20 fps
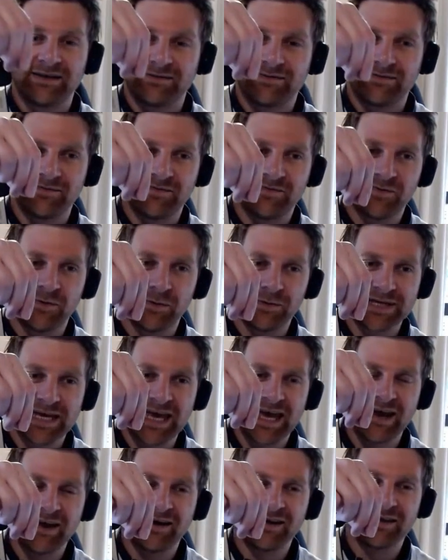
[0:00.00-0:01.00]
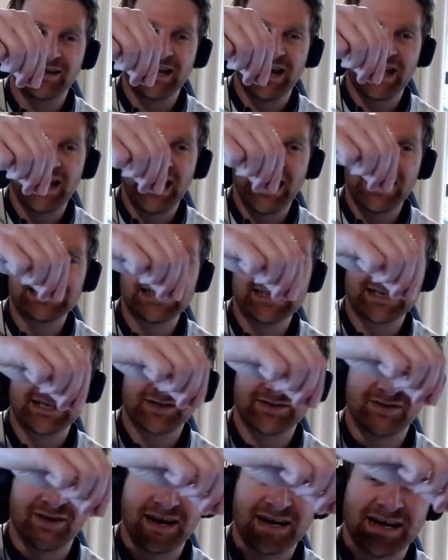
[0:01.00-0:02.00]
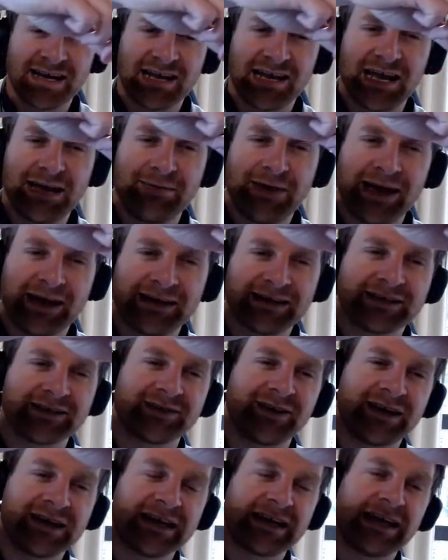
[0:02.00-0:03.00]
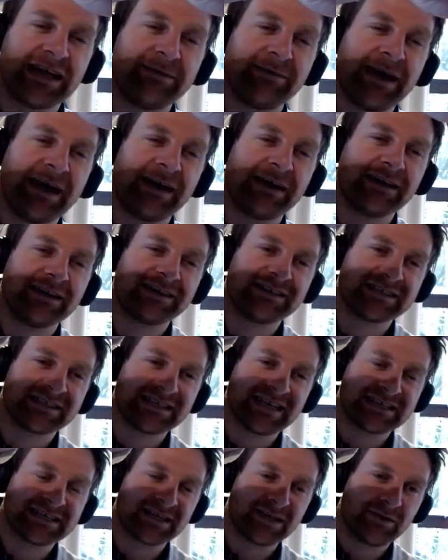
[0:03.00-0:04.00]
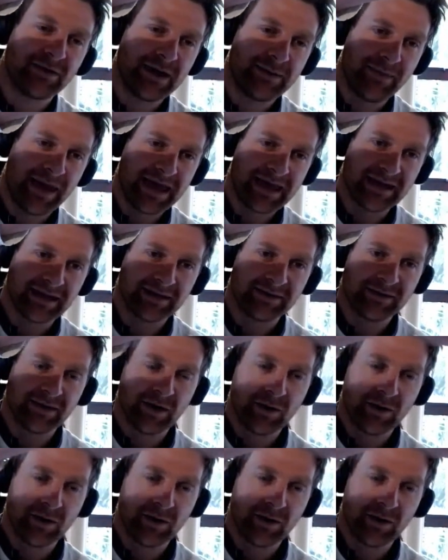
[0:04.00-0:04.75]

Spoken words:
fall to here, and then as it's trying to climb out, it just doesn't quite make it.